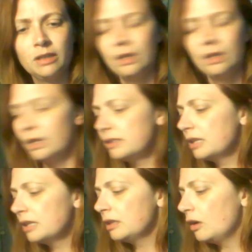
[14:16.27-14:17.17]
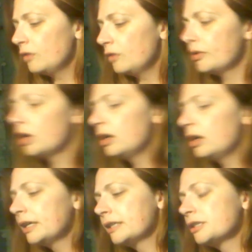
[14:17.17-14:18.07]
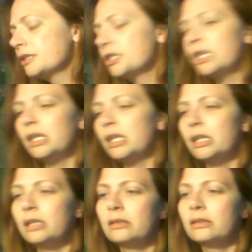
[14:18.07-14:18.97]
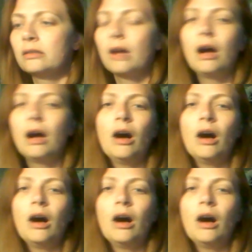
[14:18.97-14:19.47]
Let's get the overall energy. Oh, we